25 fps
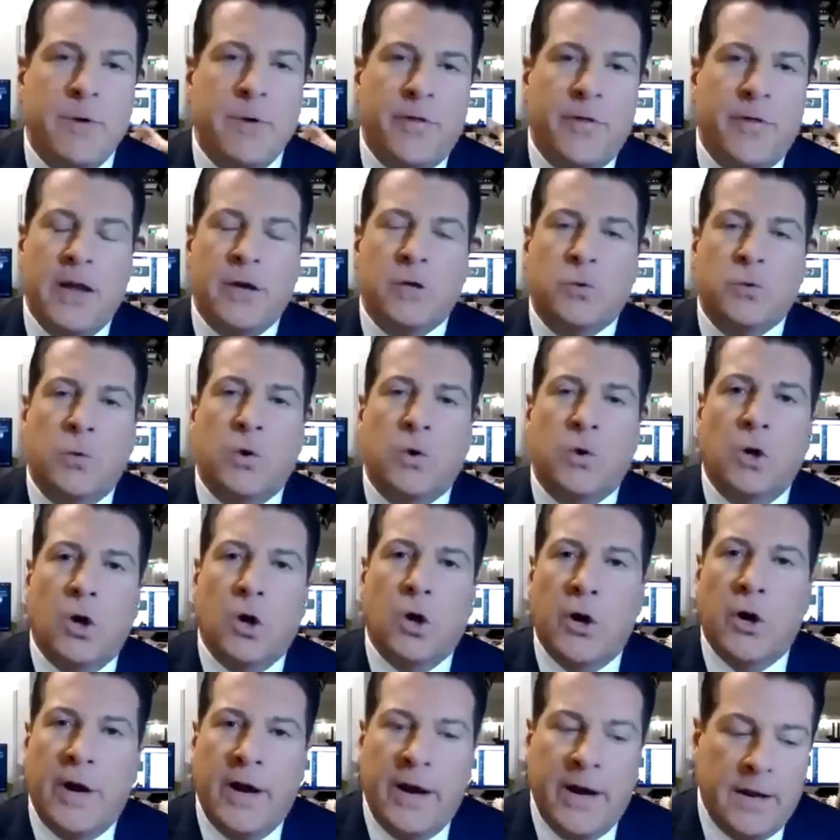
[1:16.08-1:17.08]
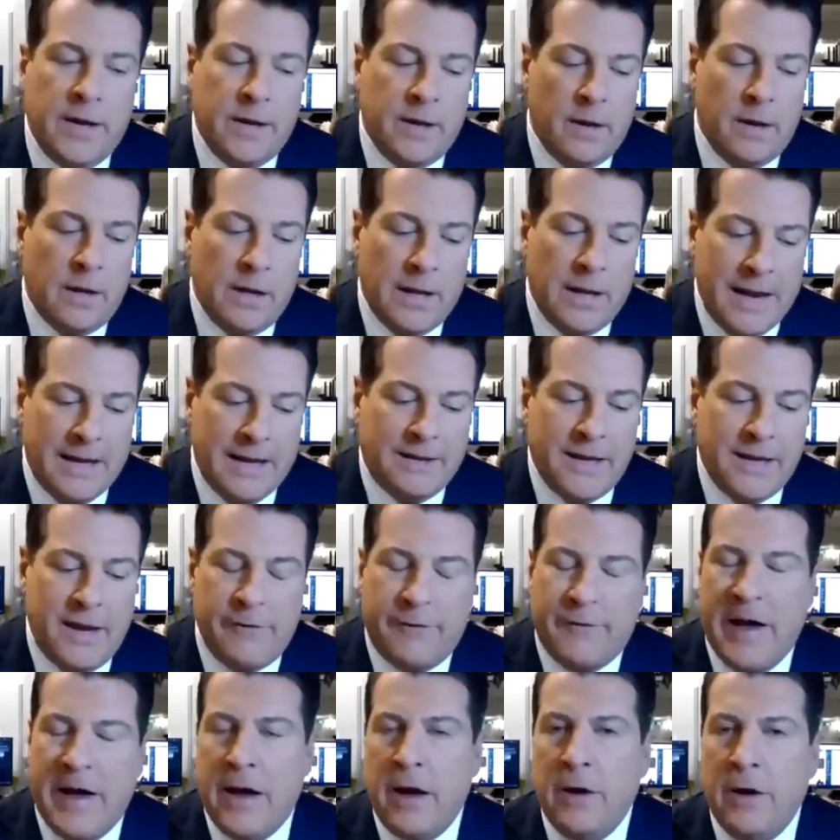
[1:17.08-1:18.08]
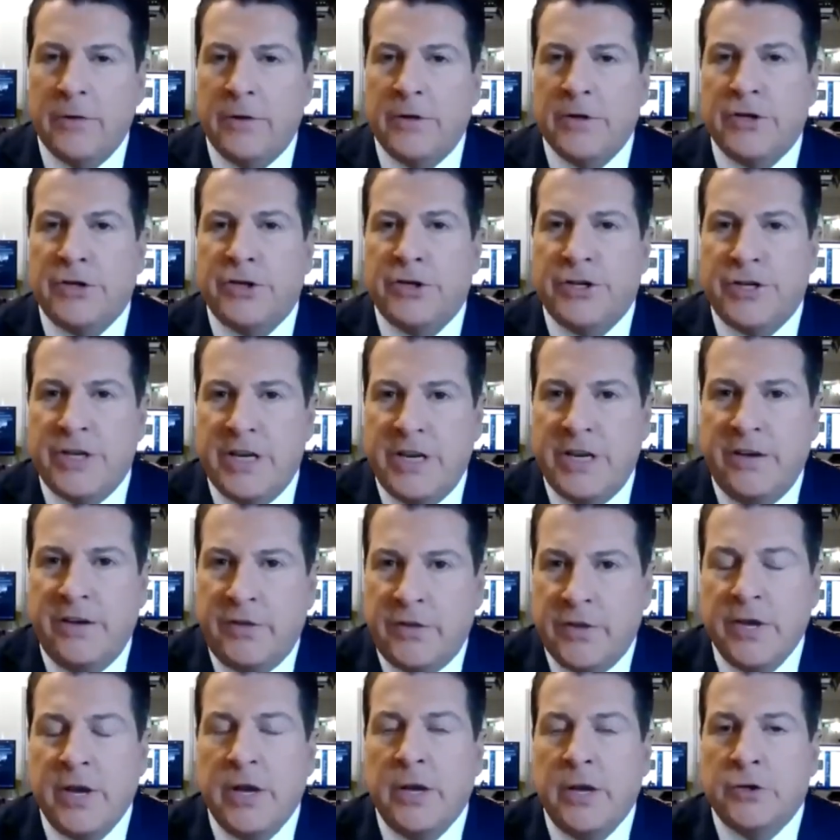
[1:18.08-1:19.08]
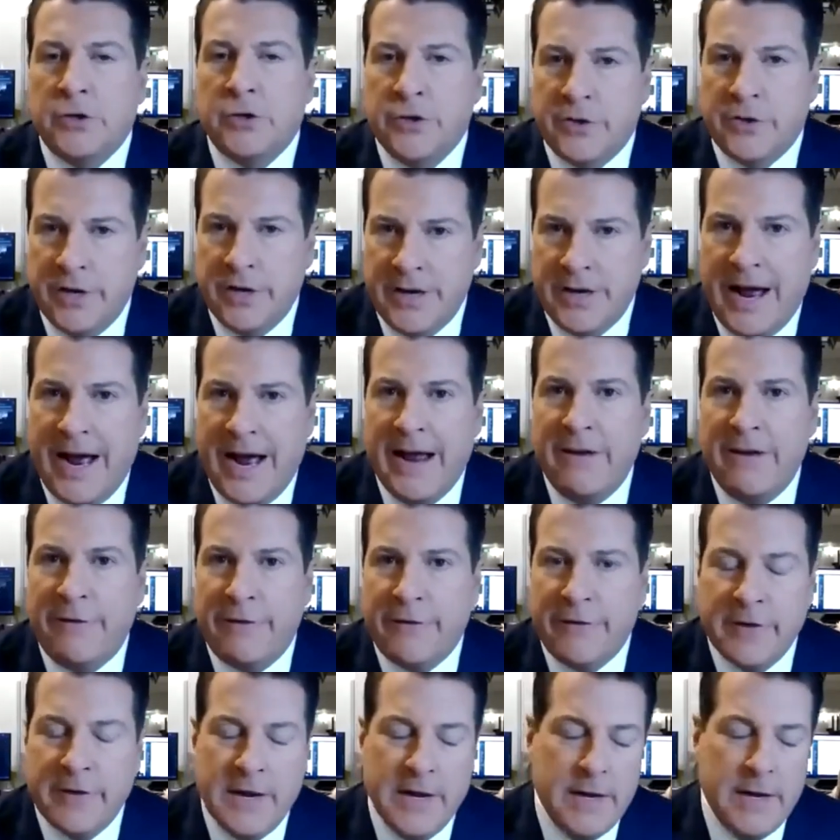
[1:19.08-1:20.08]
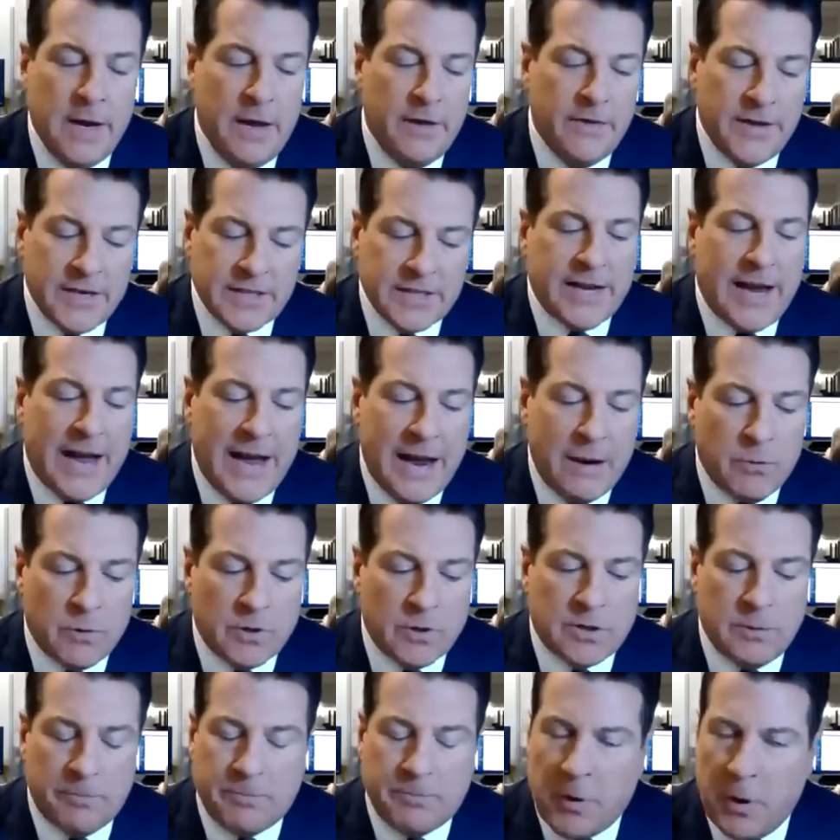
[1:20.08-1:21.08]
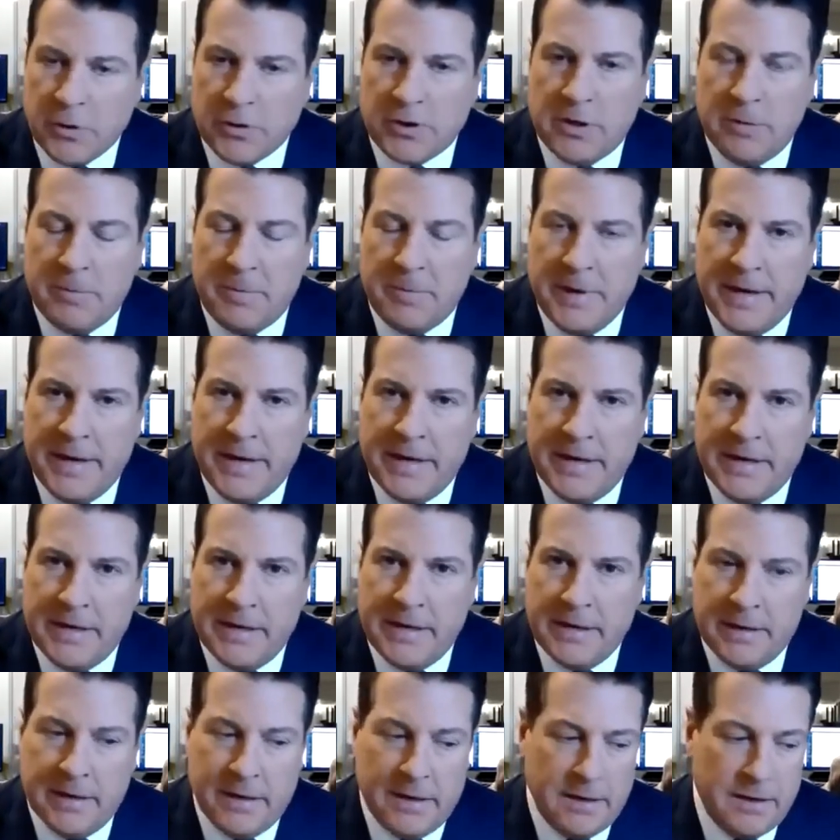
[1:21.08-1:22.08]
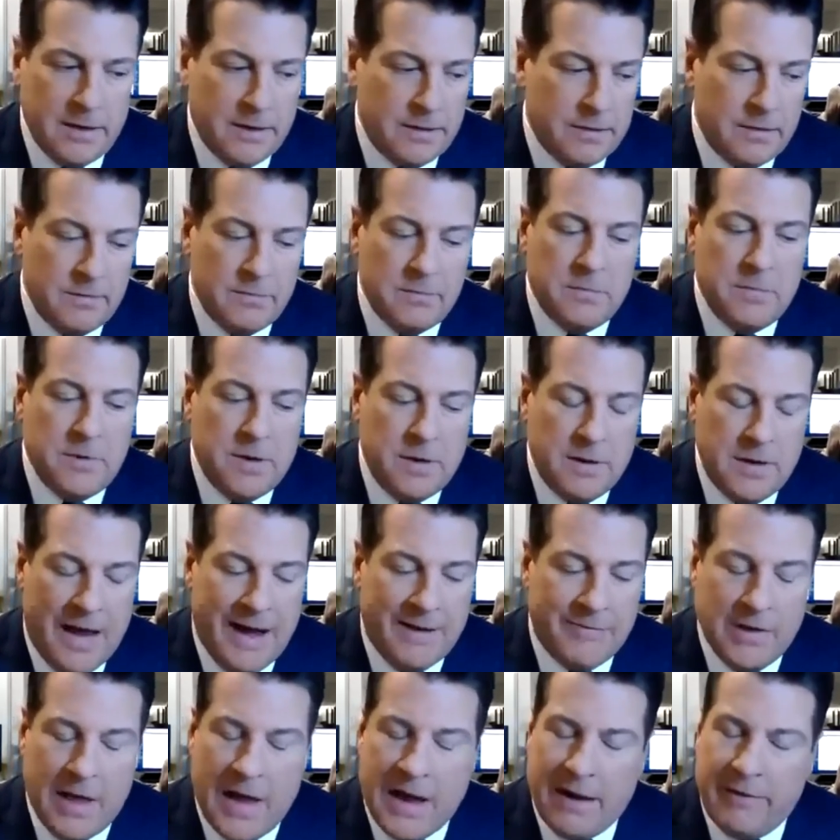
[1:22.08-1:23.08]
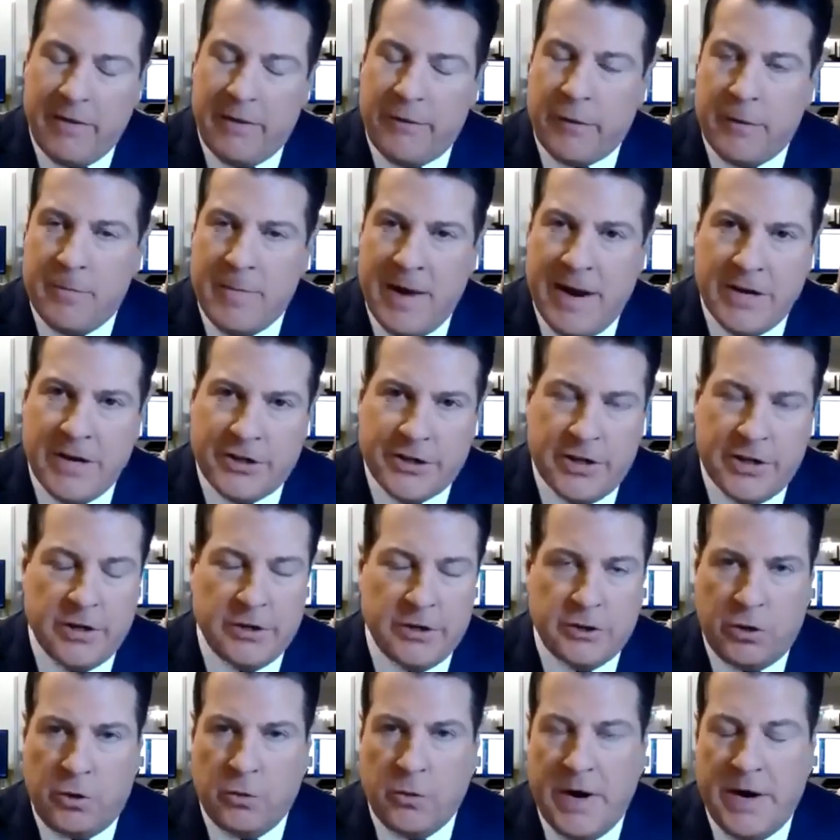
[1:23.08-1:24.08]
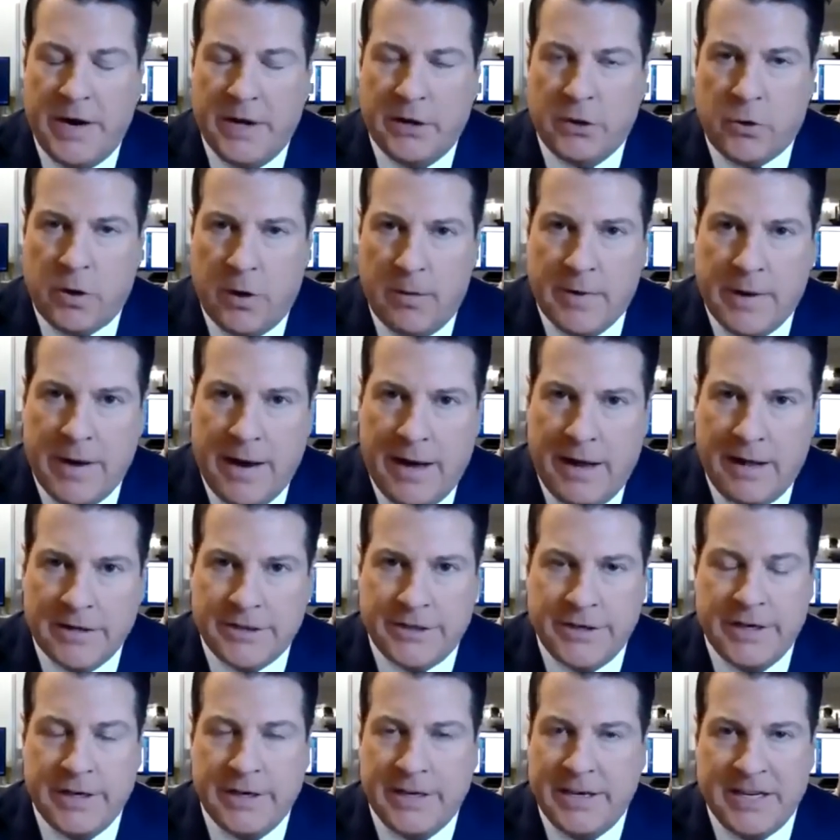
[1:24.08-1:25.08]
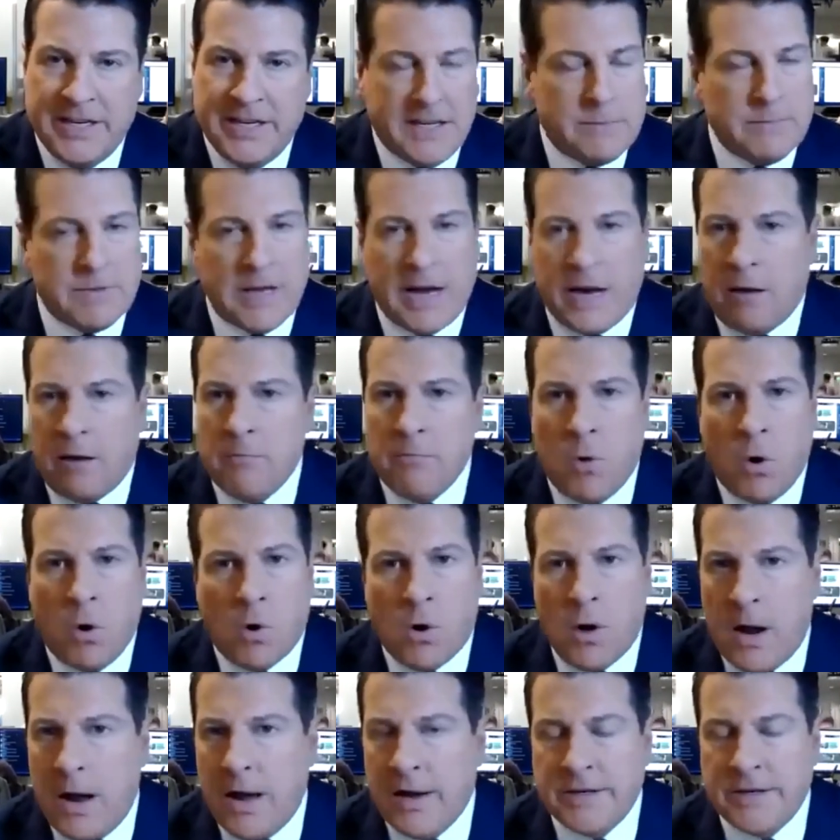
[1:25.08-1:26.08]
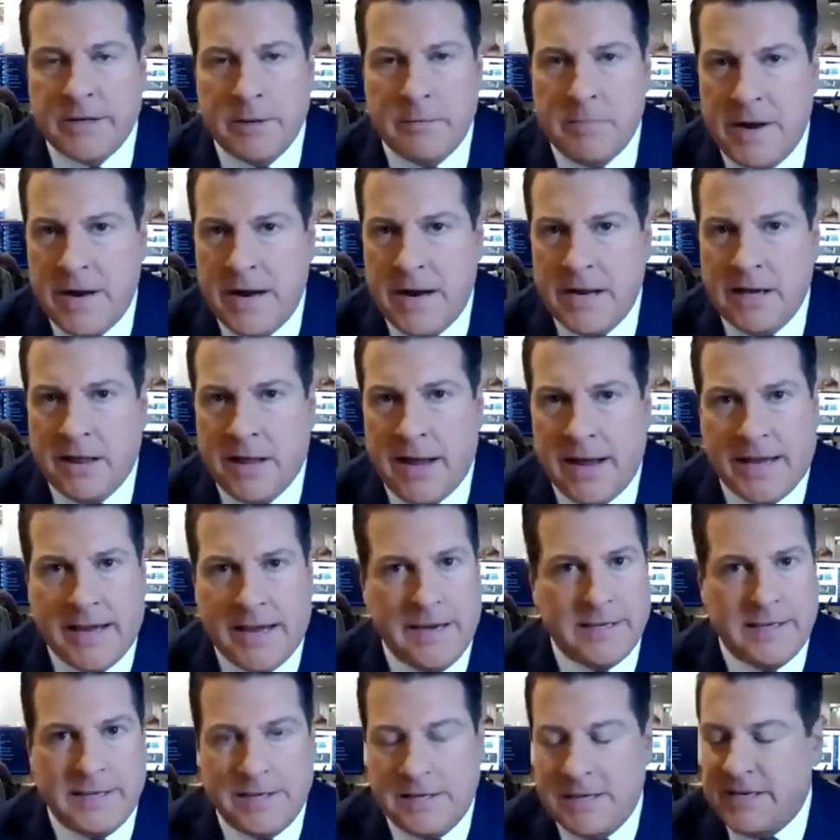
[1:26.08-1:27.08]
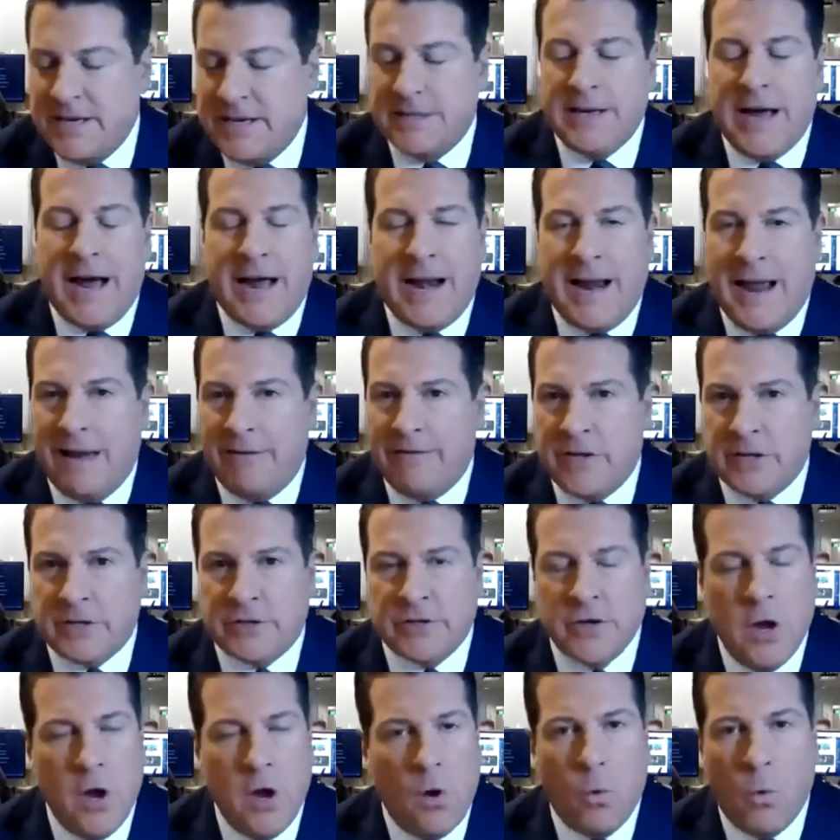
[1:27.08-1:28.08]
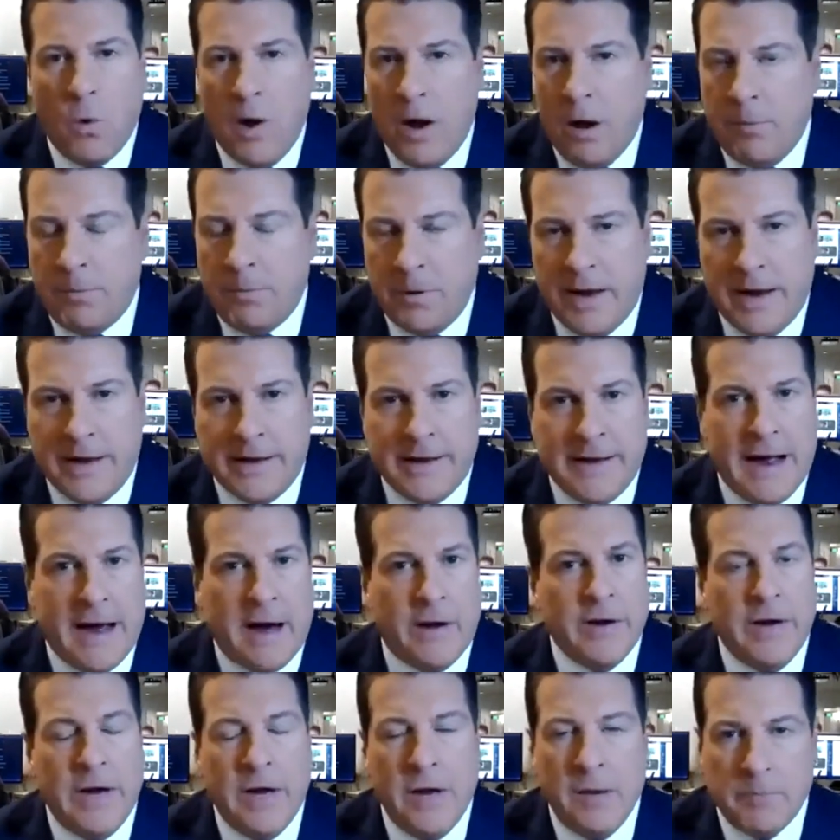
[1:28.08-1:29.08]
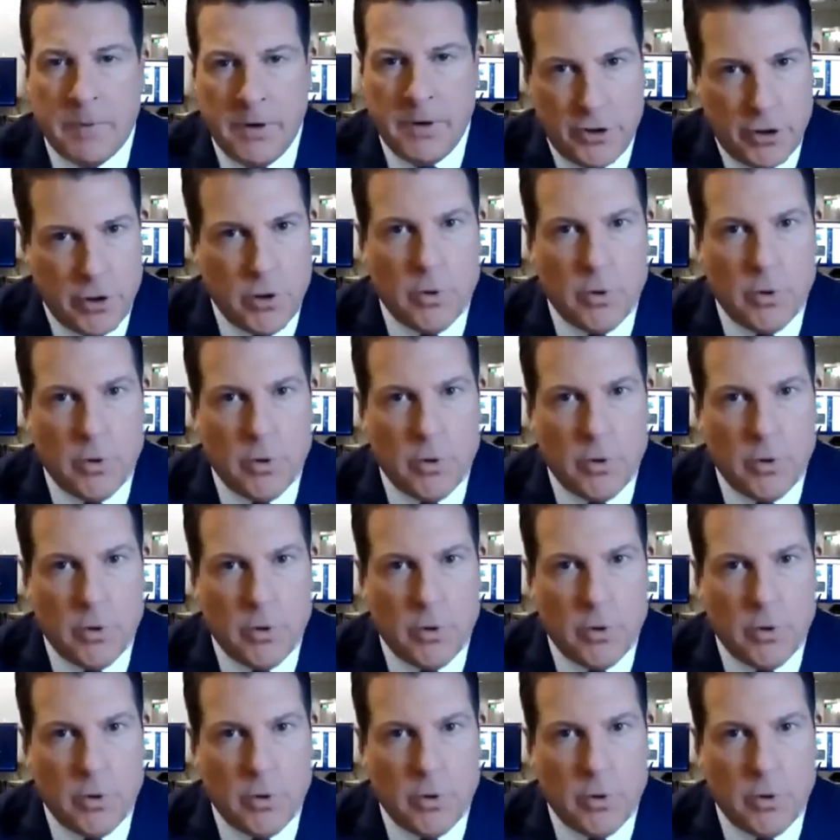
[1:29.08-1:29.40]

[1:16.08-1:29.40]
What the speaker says: of the things we're learning, like they found the sheath to the knife. This guy was supposed to be have a lot of information, a degree in criminology. He seems like a moron to me, like he did not have this well planned out. But